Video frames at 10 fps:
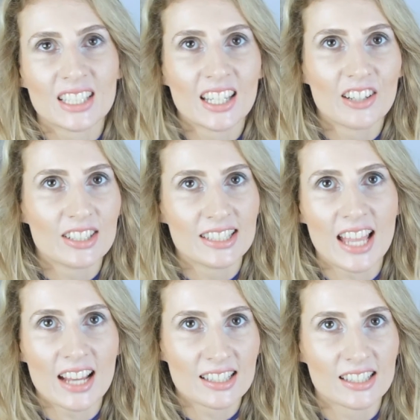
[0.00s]
here is the
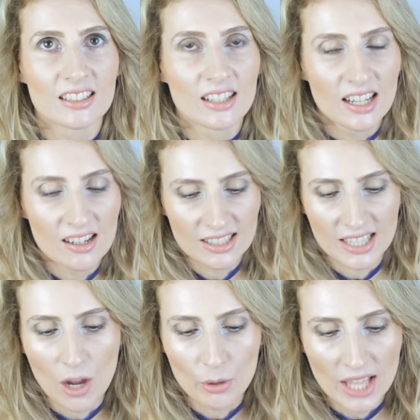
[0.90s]
answer, here is
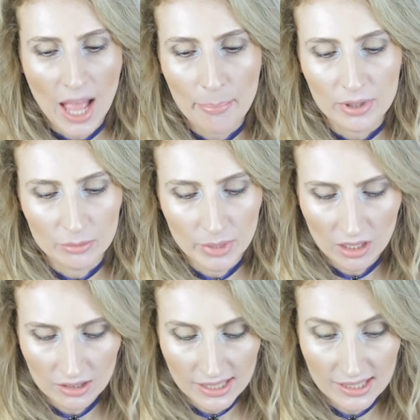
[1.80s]
how it happened,
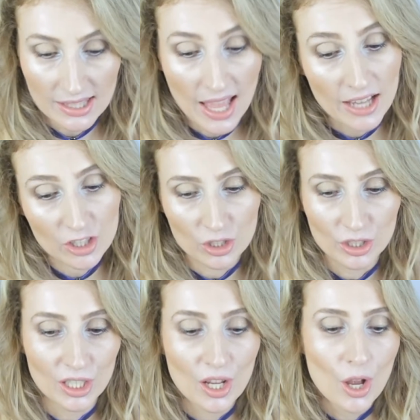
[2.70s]
because it's
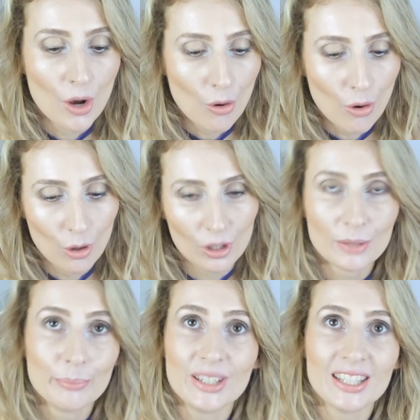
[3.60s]
actually all a
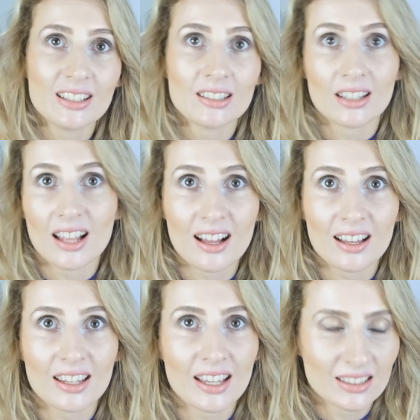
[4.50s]
big
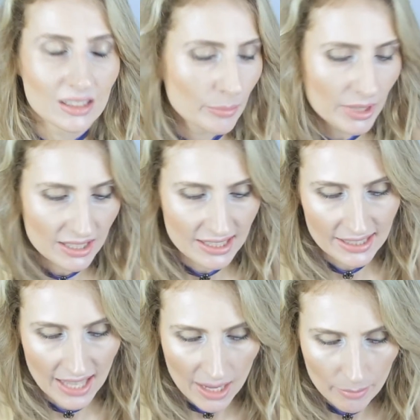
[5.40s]
lie and big
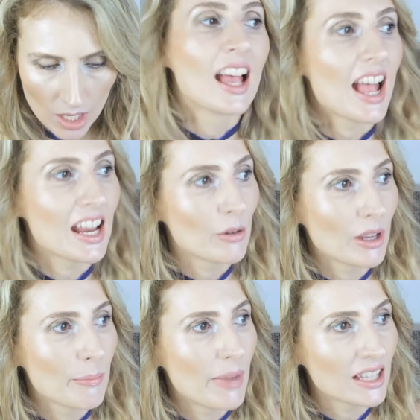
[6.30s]
scam.
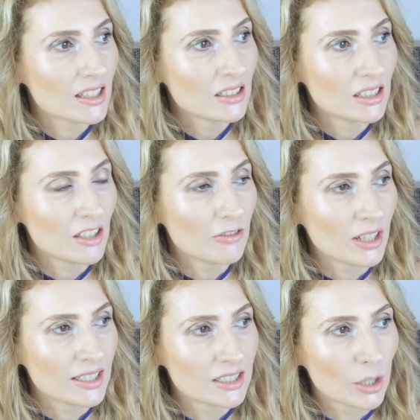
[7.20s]
Anyway, better if
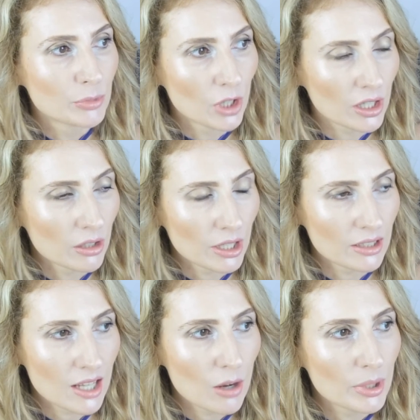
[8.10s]
I stop talking
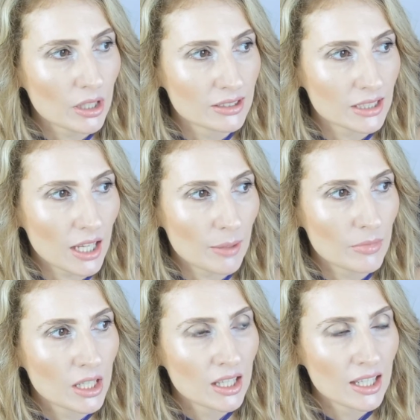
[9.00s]
right now because I'm
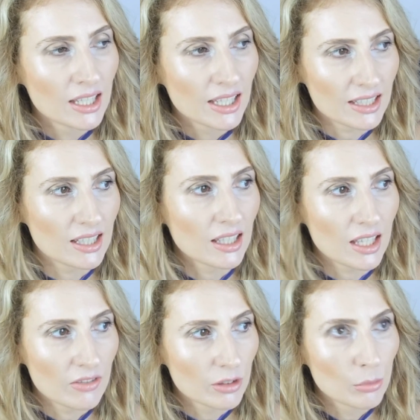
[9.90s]
getting
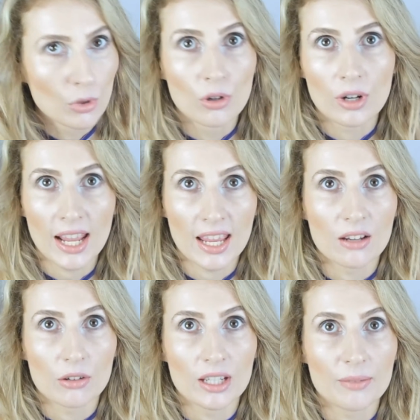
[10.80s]
even more
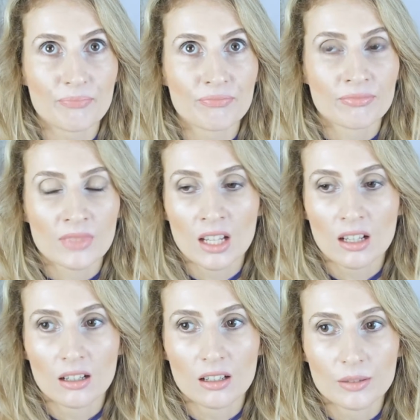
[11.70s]
angry.
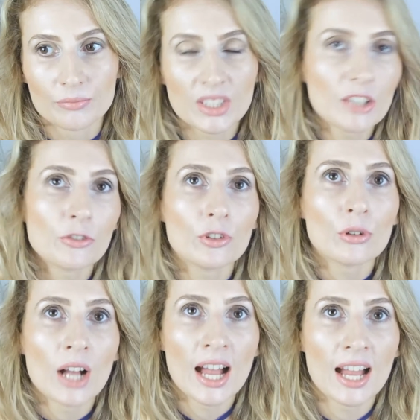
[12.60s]
Um, if you
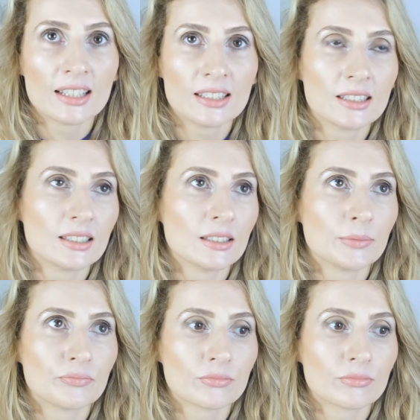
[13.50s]
had a